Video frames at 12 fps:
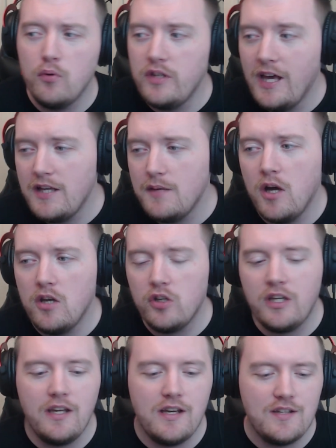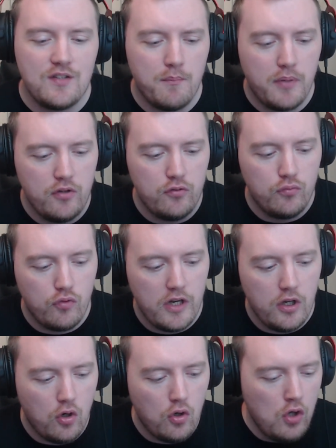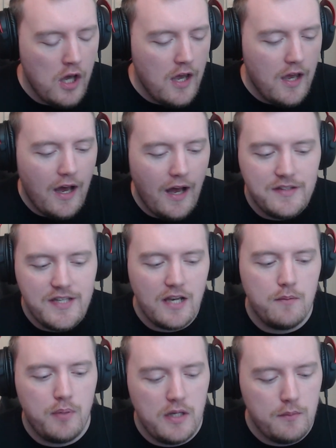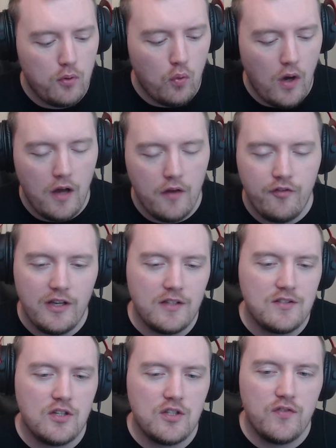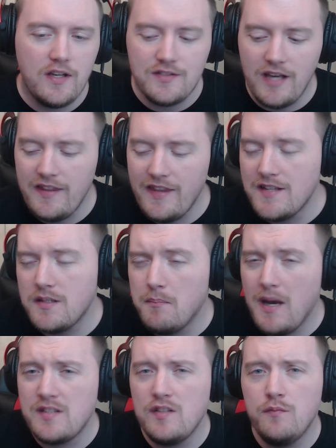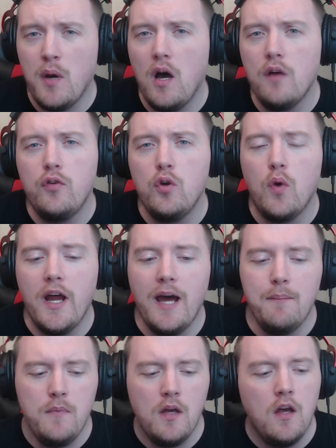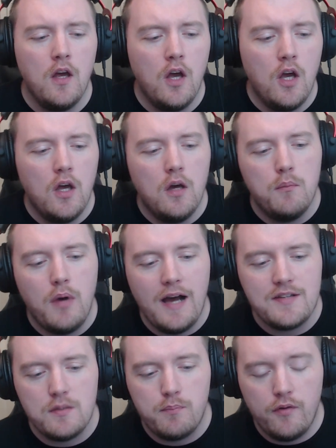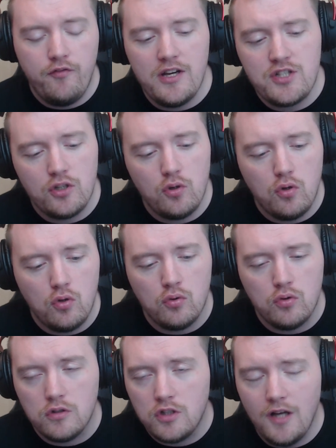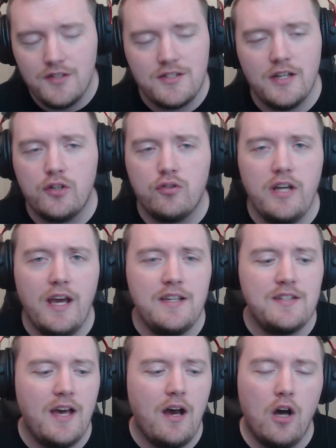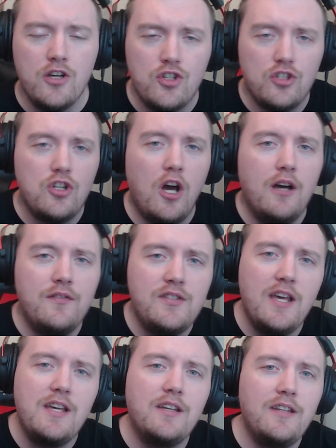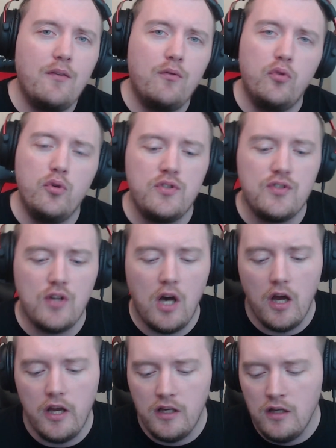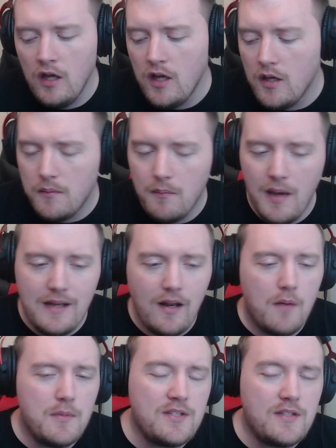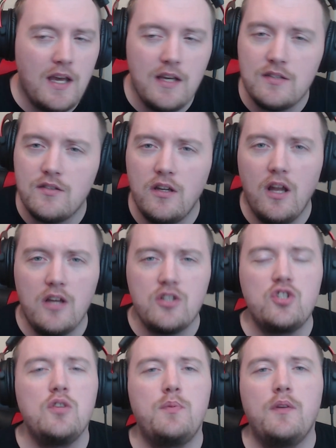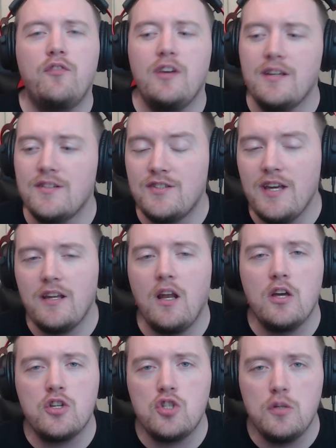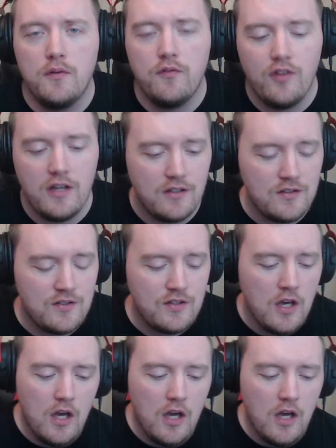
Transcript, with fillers: yeah, you might look at it as I'm being real and telling people what I think and such things, and that is a massive part of who I am. But as a professional content creator, I should not have taken that route. I made a lot of mistakes, done a lot of stupid things, said a lot of stupid things,